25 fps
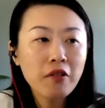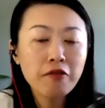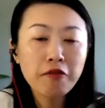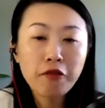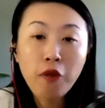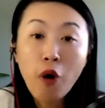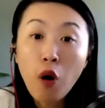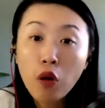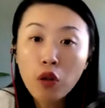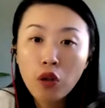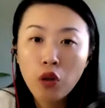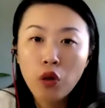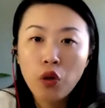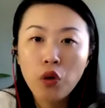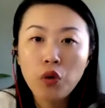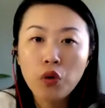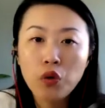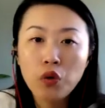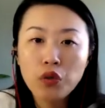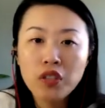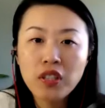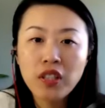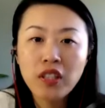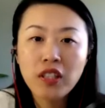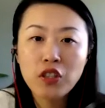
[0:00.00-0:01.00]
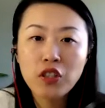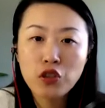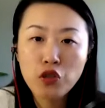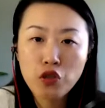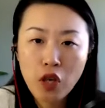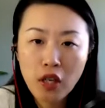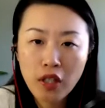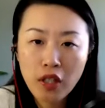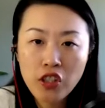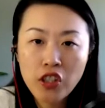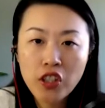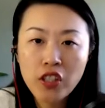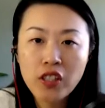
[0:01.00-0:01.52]
follow the
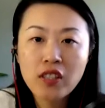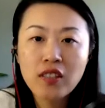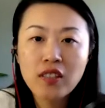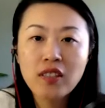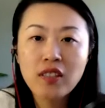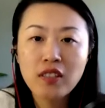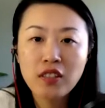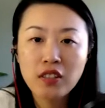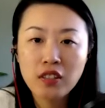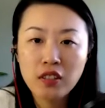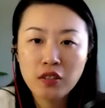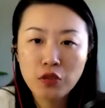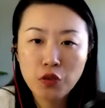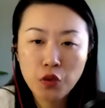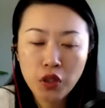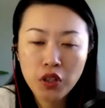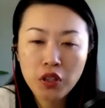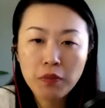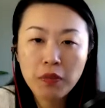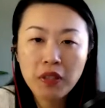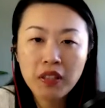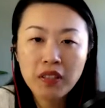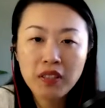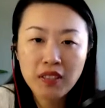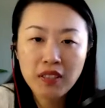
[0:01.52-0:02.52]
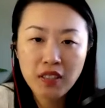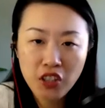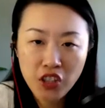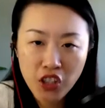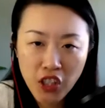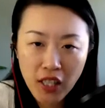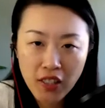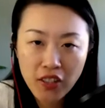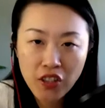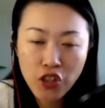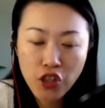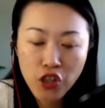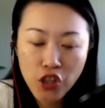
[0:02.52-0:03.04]
instructions, treatment
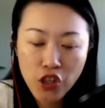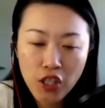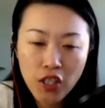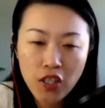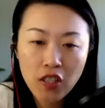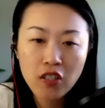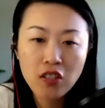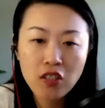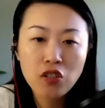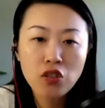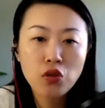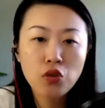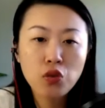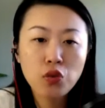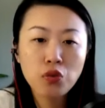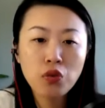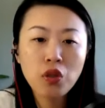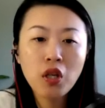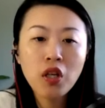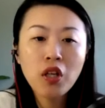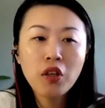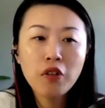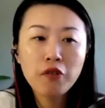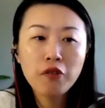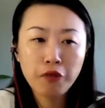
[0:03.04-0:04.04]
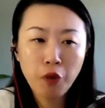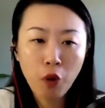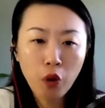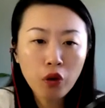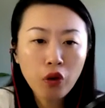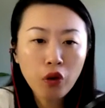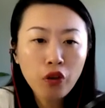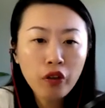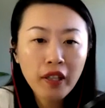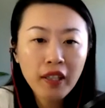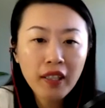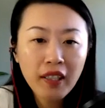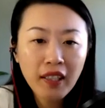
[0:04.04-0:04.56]
suggestions.
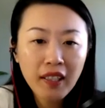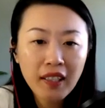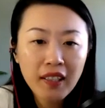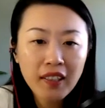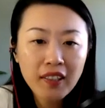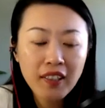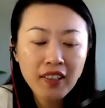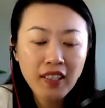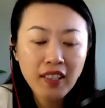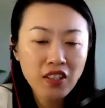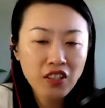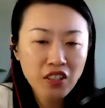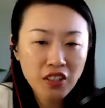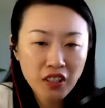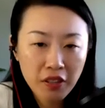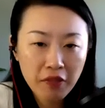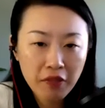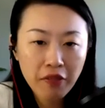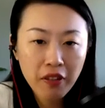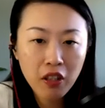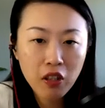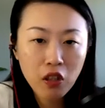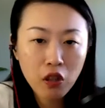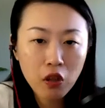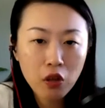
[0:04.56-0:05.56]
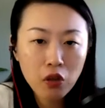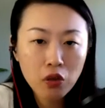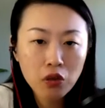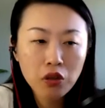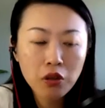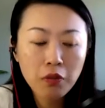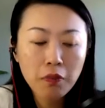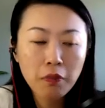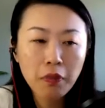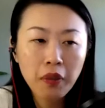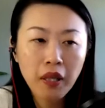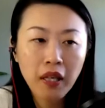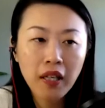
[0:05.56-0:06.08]
Following it is difficult,
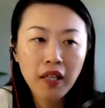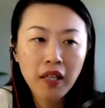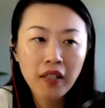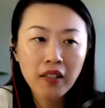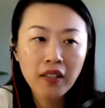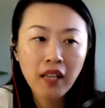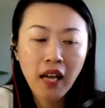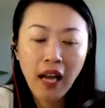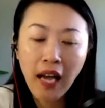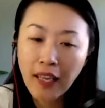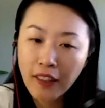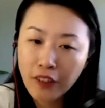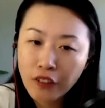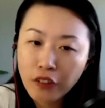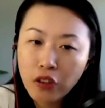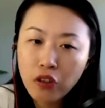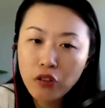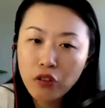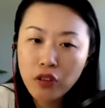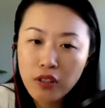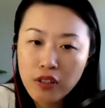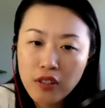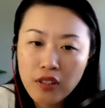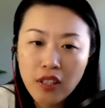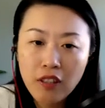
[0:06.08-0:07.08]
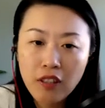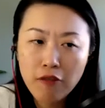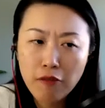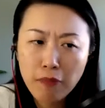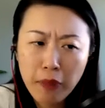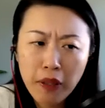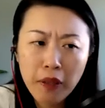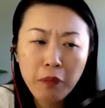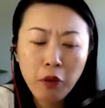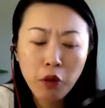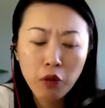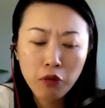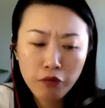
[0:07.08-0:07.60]
but I notice if
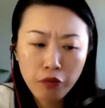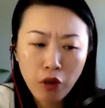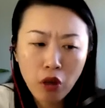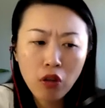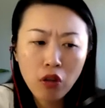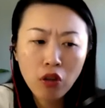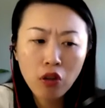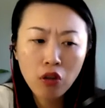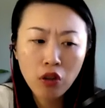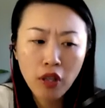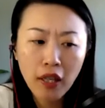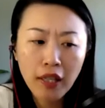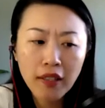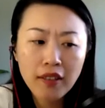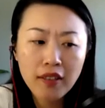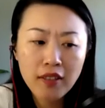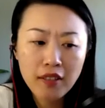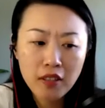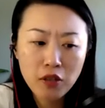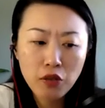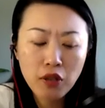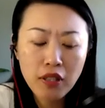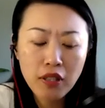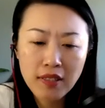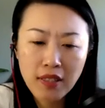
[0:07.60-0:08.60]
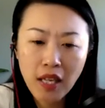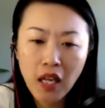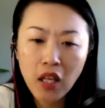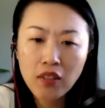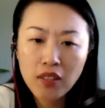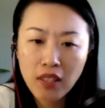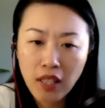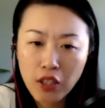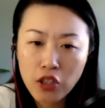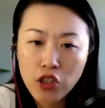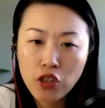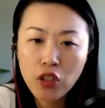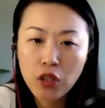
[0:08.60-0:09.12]
people follow it, the results
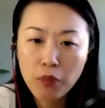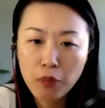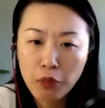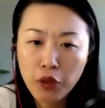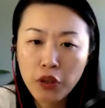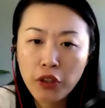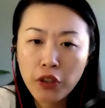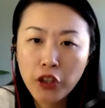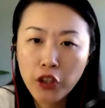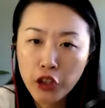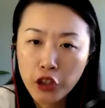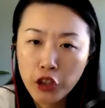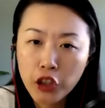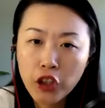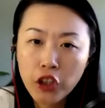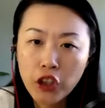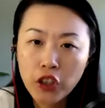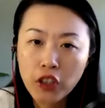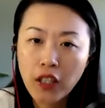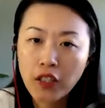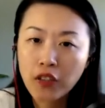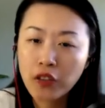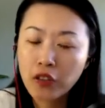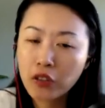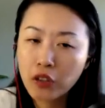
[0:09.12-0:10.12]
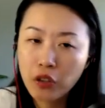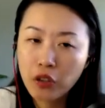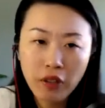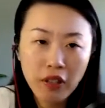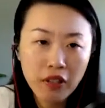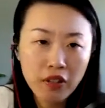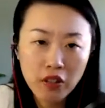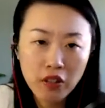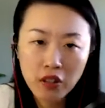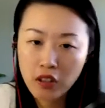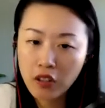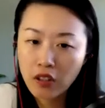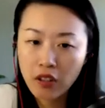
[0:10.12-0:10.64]
actually pretty good. I don't know
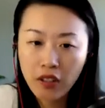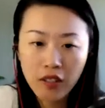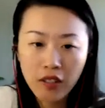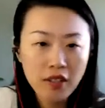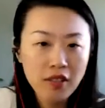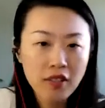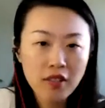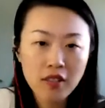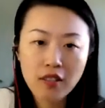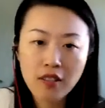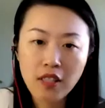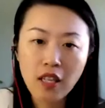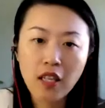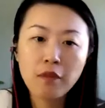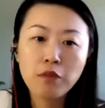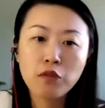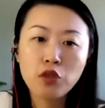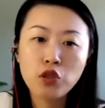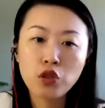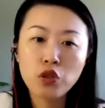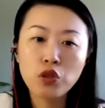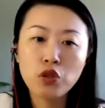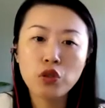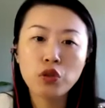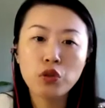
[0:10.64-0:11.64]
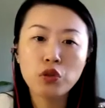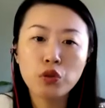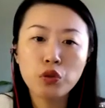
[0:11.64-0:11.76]
whether it's the same to